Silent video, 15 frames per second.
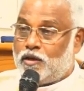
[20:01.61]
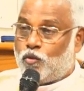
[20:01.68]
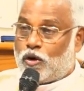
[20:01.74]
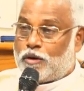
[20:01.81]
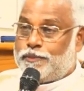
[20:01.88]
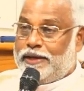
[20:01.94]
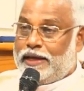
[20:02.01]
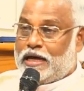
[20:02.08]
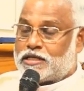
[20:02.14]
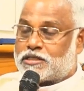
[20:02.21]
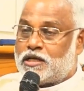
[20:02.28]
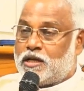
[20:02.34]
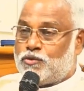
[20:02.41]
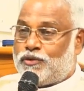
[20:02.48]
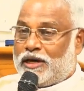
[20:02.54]
One may
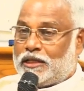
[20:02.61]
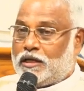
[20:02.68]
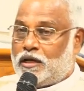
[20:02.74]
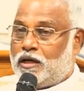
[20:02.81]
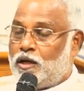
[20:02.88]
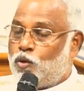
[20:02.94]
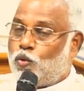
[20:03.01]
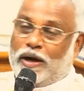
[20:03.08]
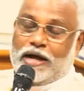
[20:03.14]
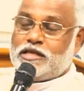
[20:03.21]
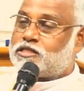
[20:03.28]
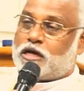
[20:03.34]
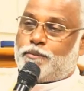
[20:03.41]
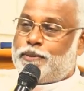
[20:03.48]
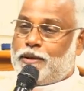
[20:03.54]
ask, Father, why
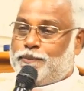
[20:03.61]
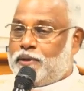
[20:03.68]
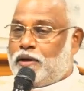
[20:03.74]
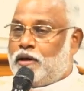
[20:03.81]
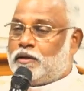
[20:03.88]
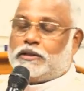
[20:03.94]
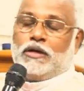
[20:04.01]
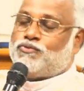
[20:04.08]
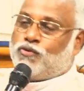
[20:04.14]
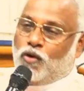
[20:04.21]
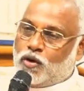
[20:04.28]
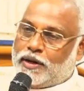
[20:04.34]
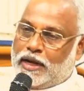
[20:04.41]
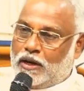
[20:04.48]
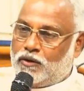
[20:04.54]
some people, they
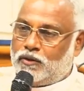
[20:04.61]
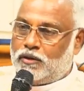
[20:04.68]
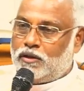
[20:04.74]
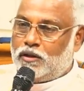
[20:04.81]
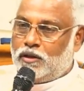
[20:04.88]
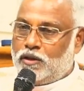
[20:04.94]
fall down?